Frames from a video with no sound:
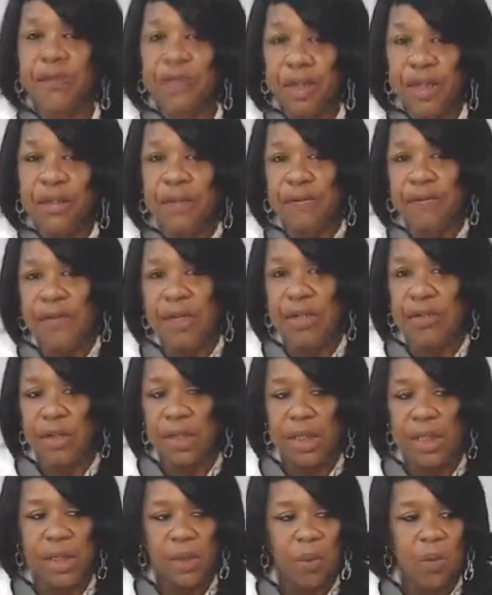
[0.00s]

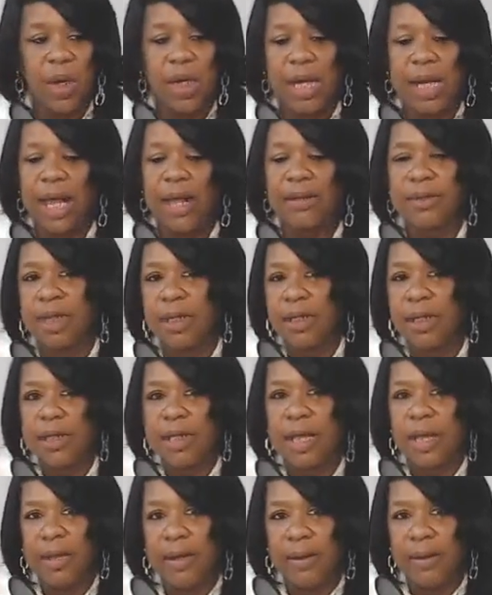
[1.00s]
individually, one house at a time.